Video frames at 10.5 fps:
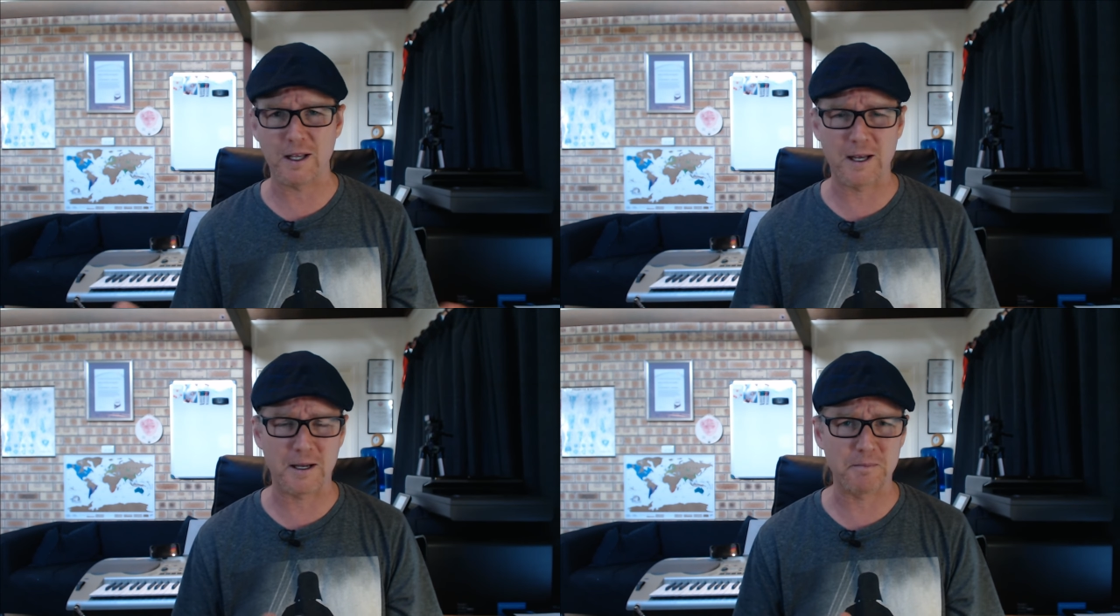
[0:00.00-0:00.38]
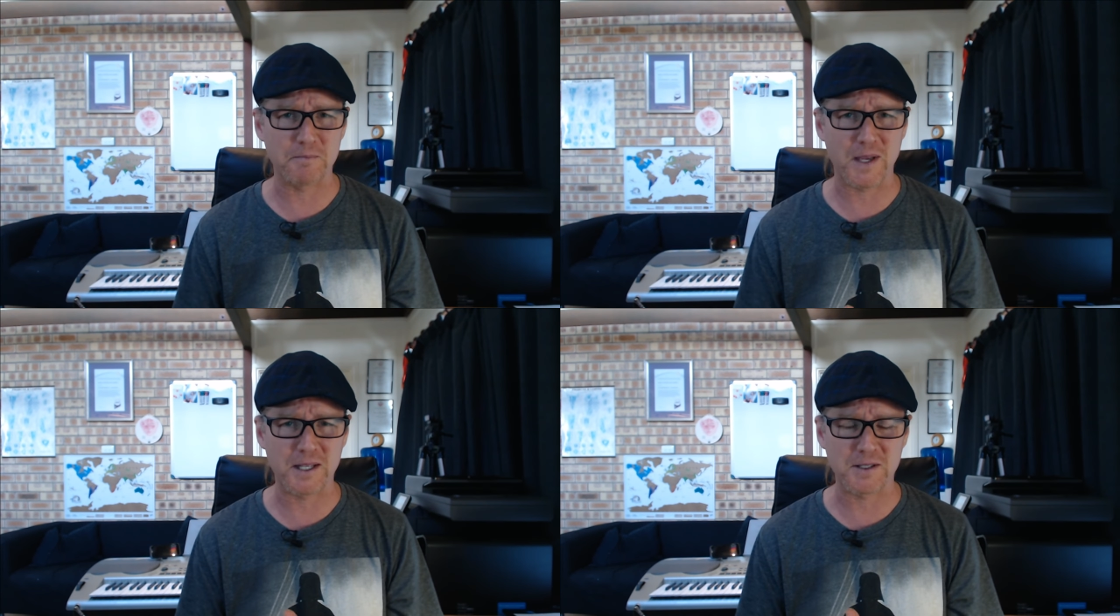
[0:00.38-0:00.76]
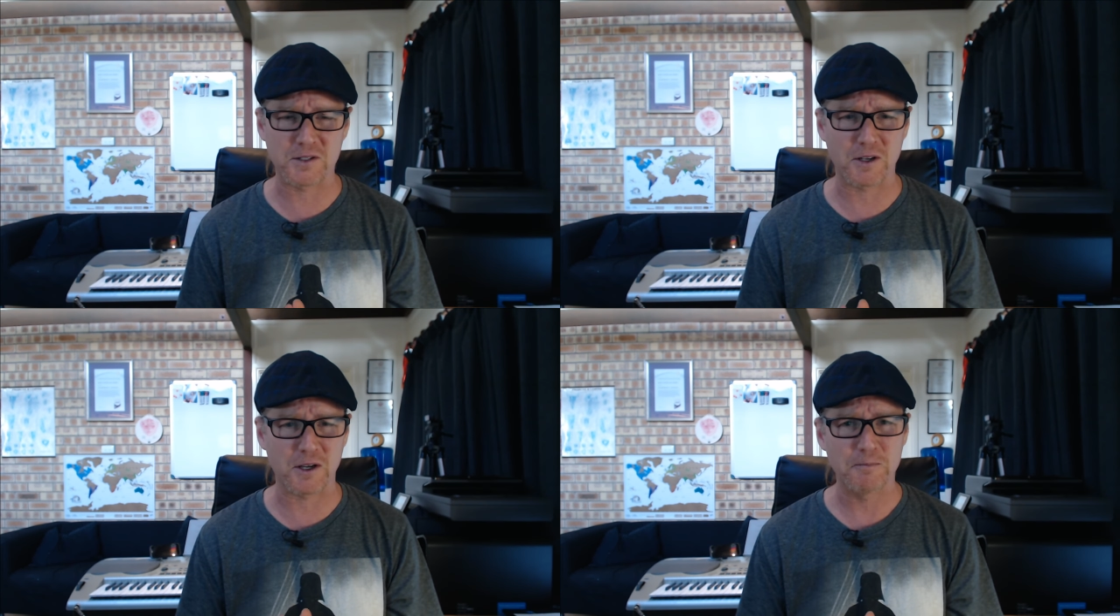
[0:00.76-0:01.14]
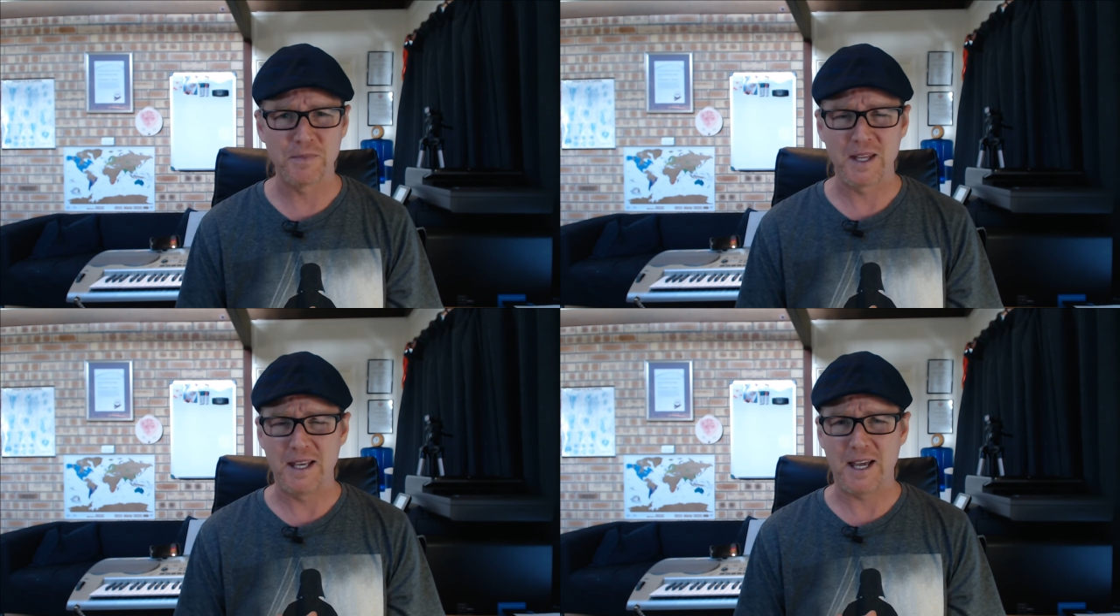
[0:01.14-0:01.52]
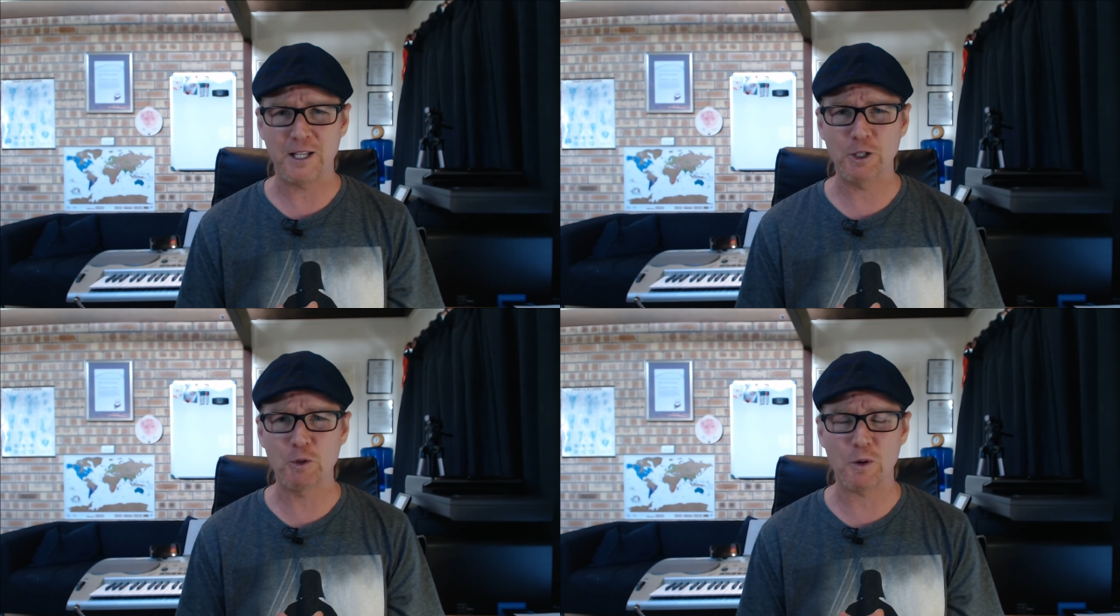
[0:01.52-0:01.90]
Um, and so,
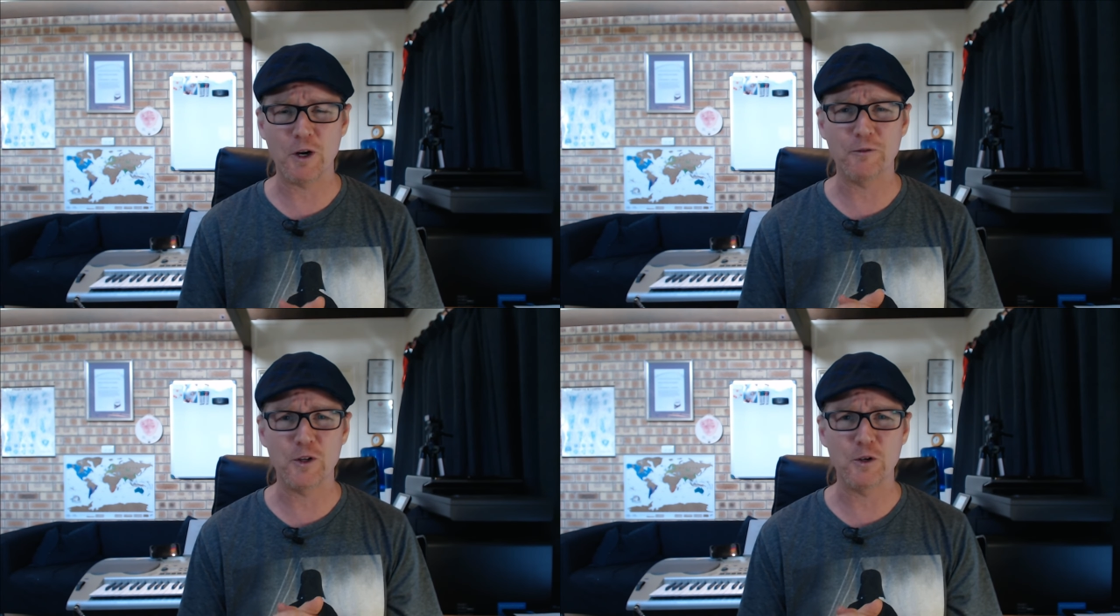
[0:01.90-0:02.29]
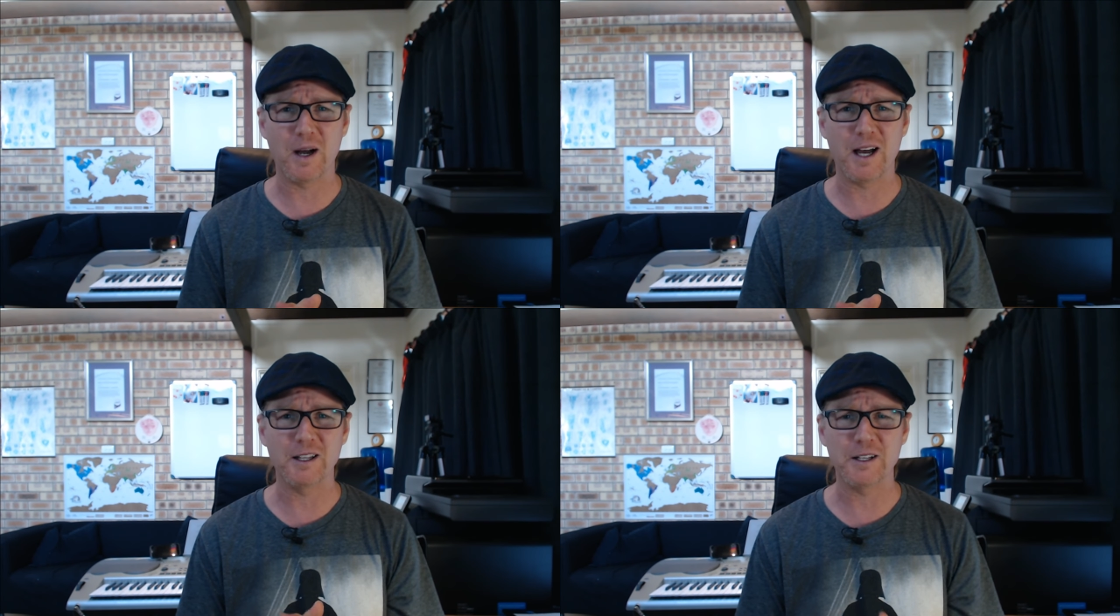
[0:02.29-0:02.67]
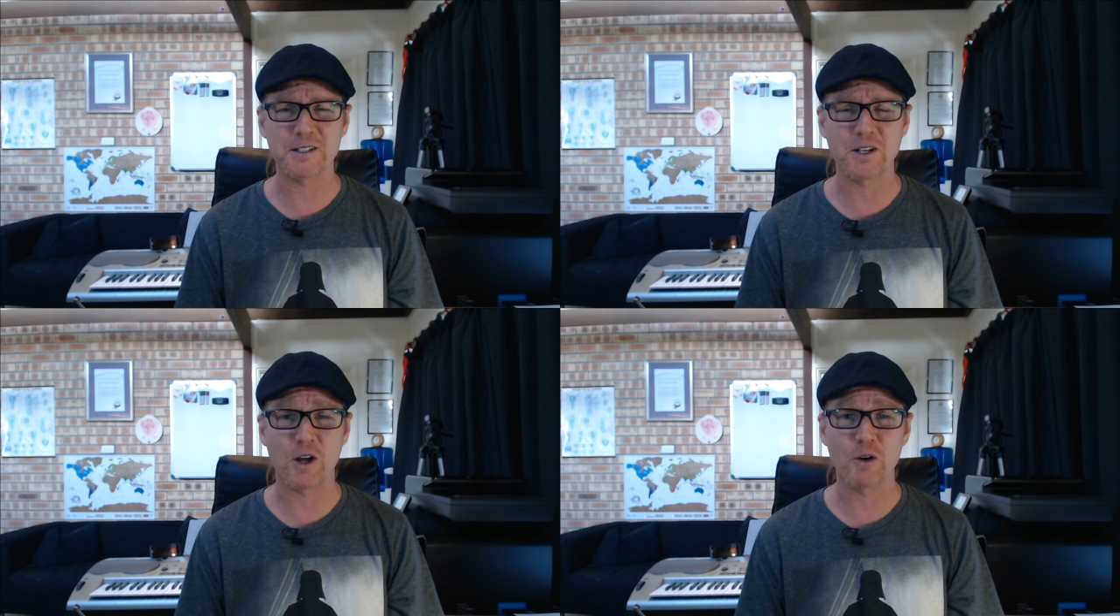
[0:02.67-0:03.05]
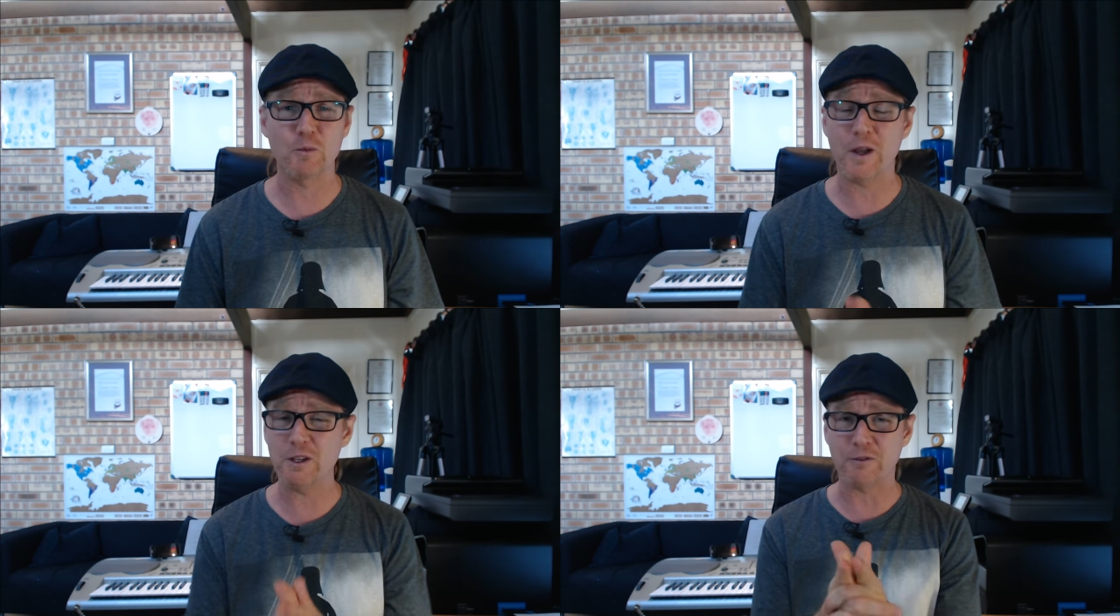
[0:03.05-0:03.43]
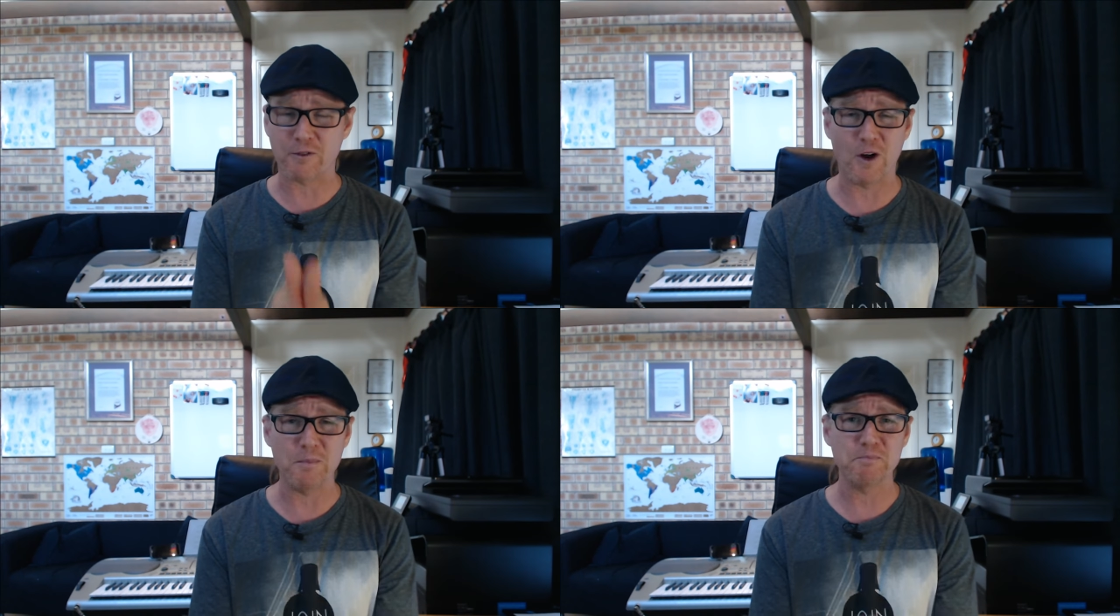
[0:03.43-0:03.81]
hey, look, wherever you are, let us know where you're
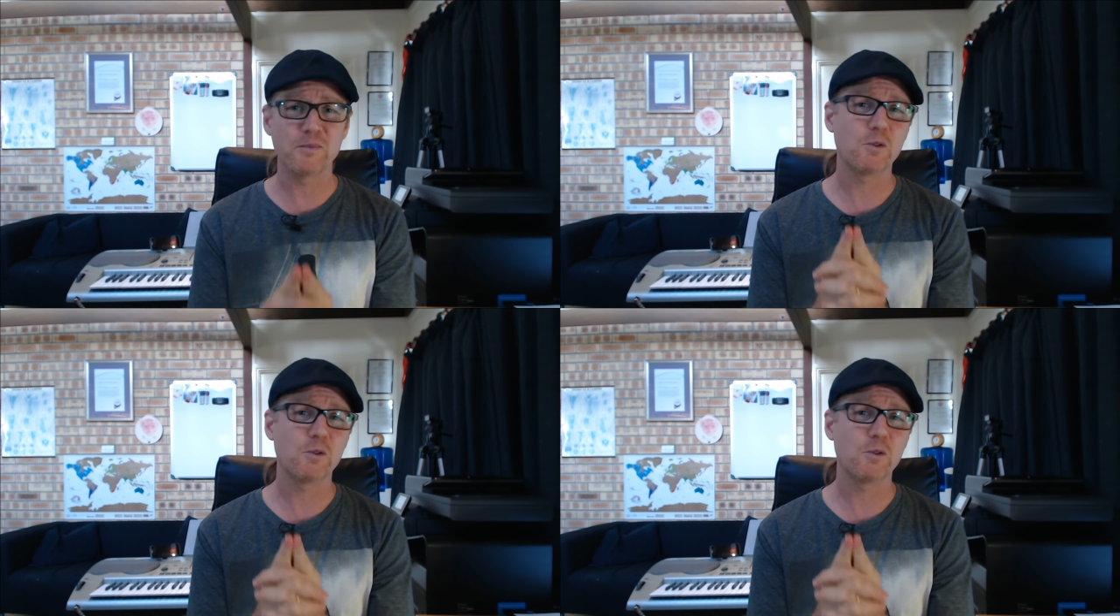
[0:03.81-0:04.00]
from,